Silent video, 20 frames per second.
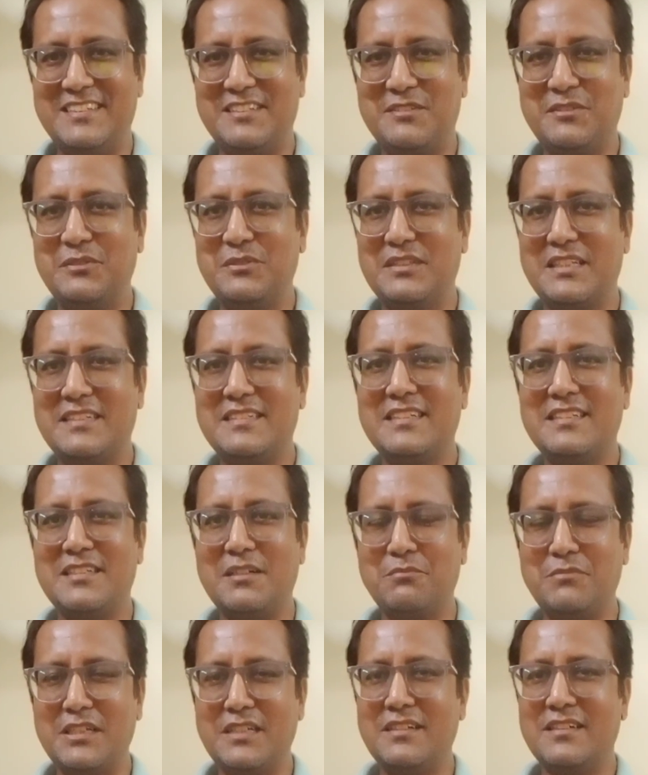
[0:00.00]
So this is
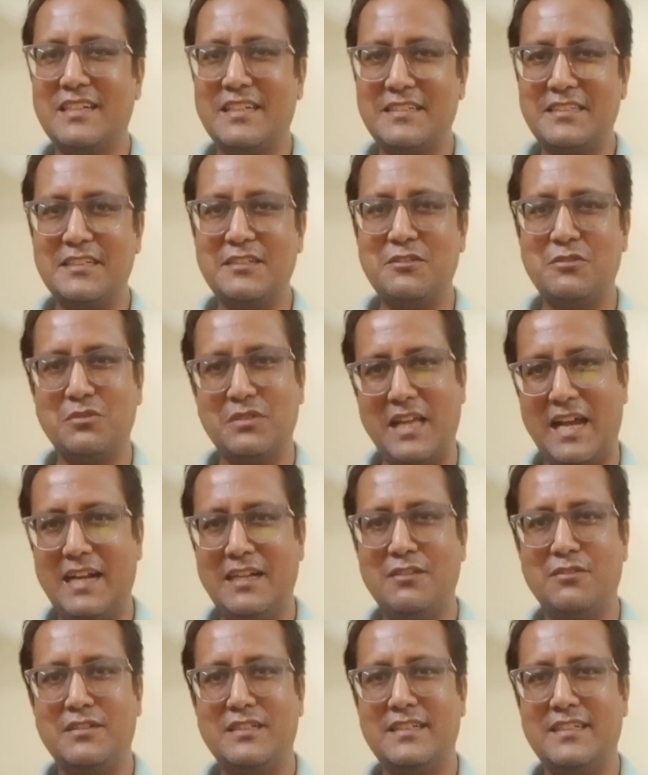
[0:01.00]
something related to
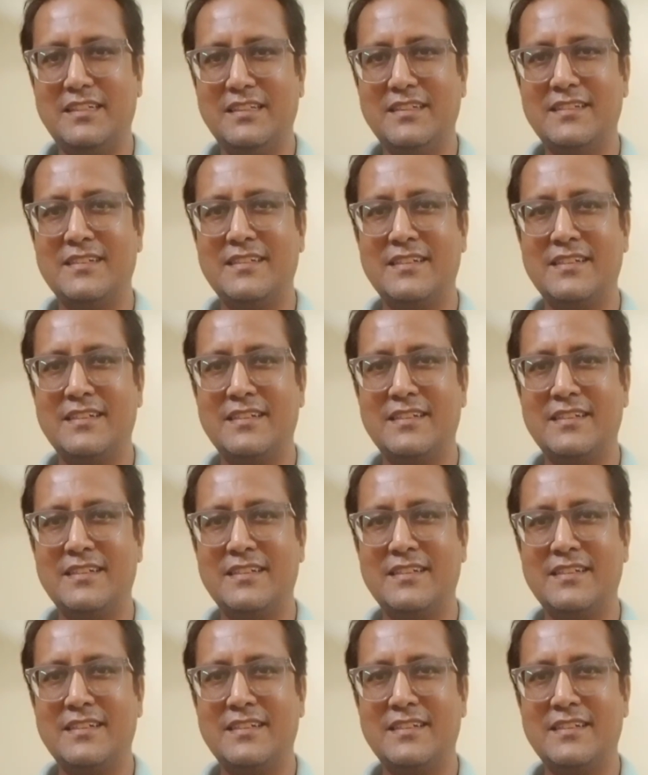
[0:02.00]
that only,